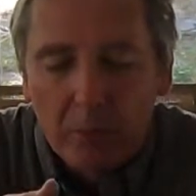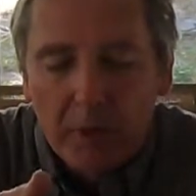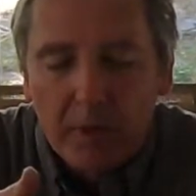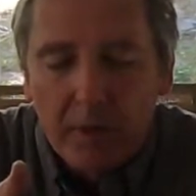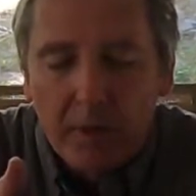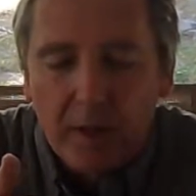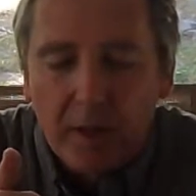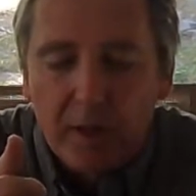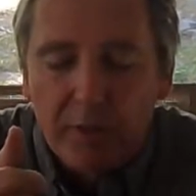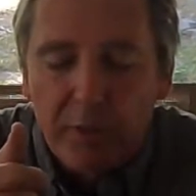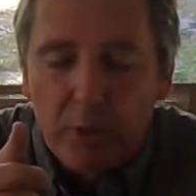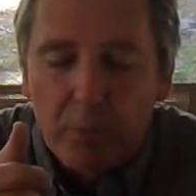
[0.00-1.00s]

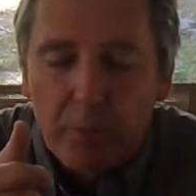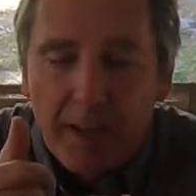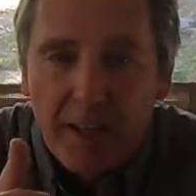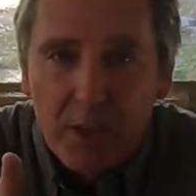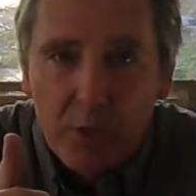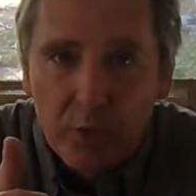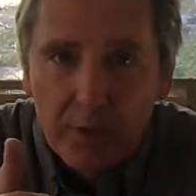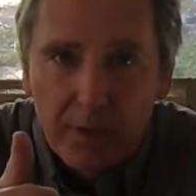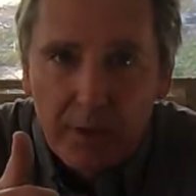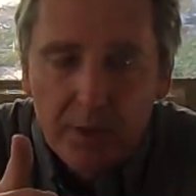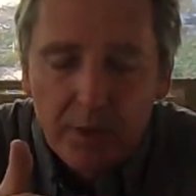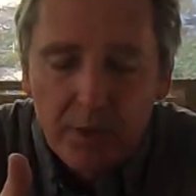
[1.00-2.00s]
And if you
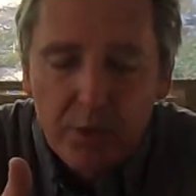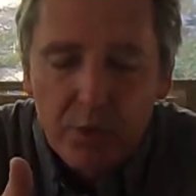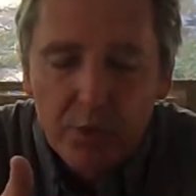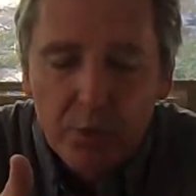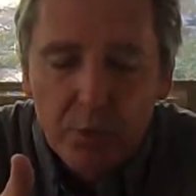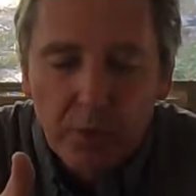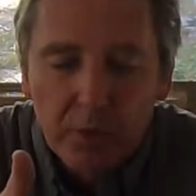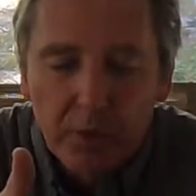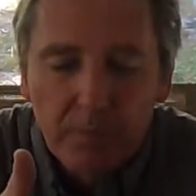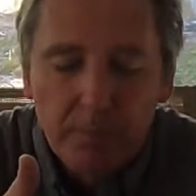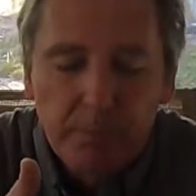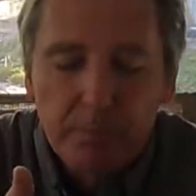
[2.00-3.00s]
manually use your
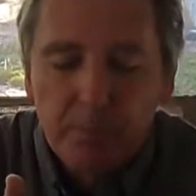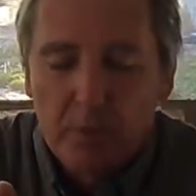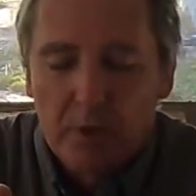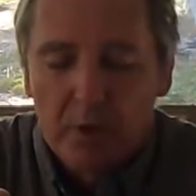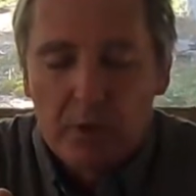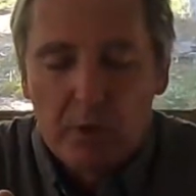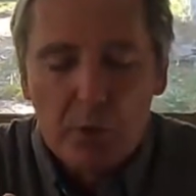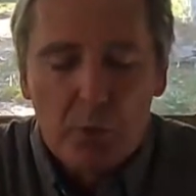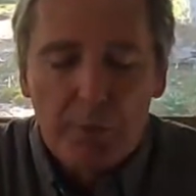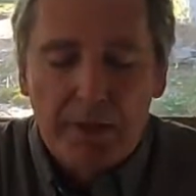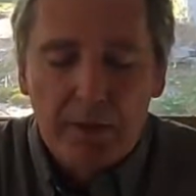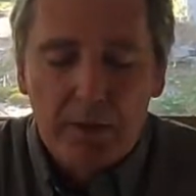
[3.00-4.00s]
reel,
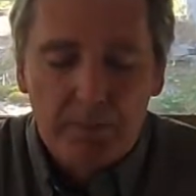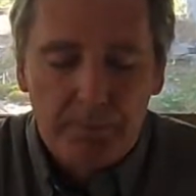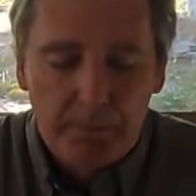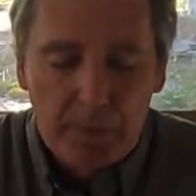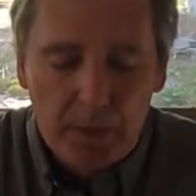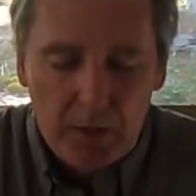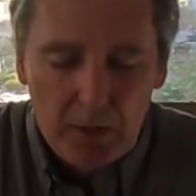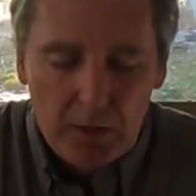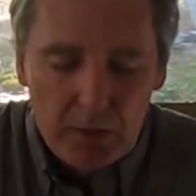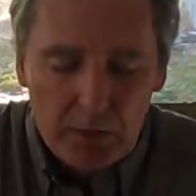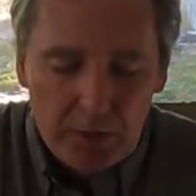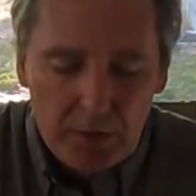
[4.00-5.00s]
your bail,
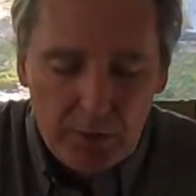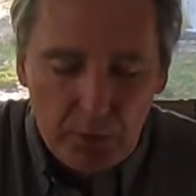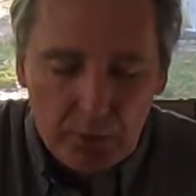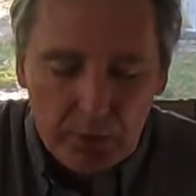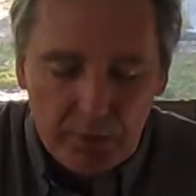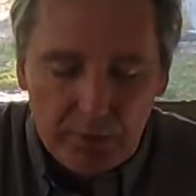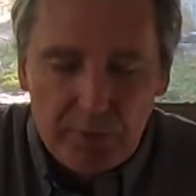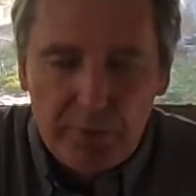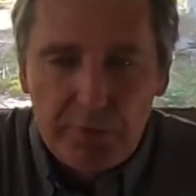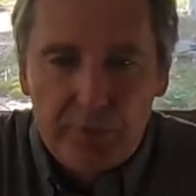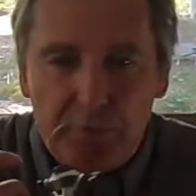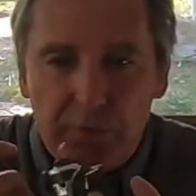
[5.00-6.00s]
then you want to
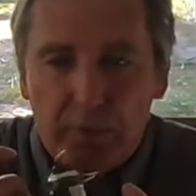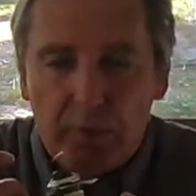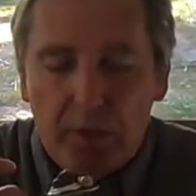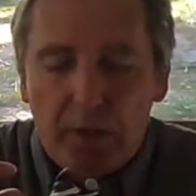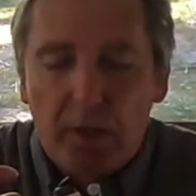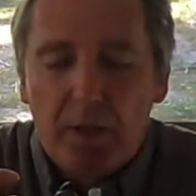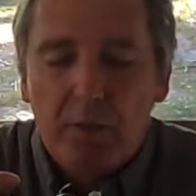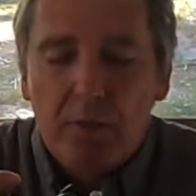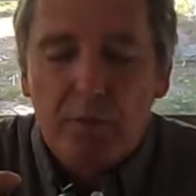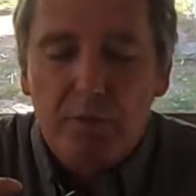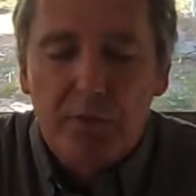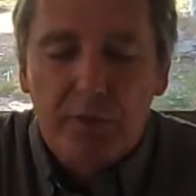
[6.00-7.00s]

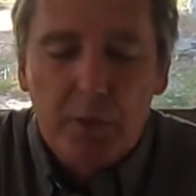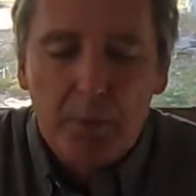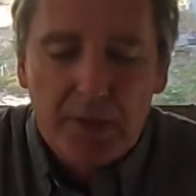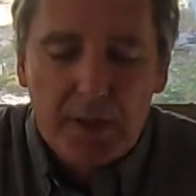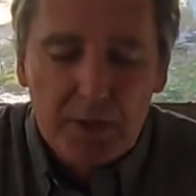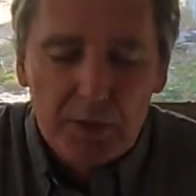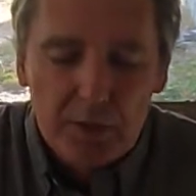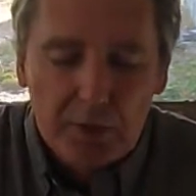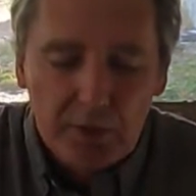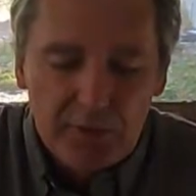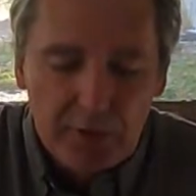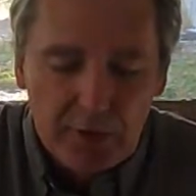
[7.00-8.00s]
flip it as
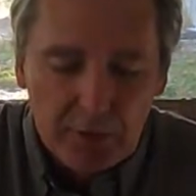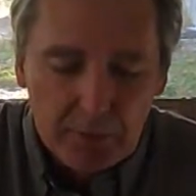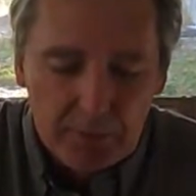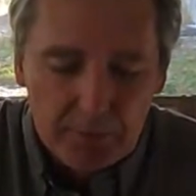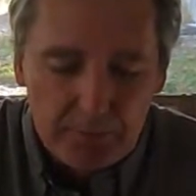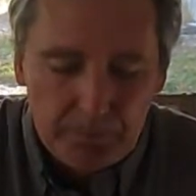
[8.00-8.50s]
you lift it up.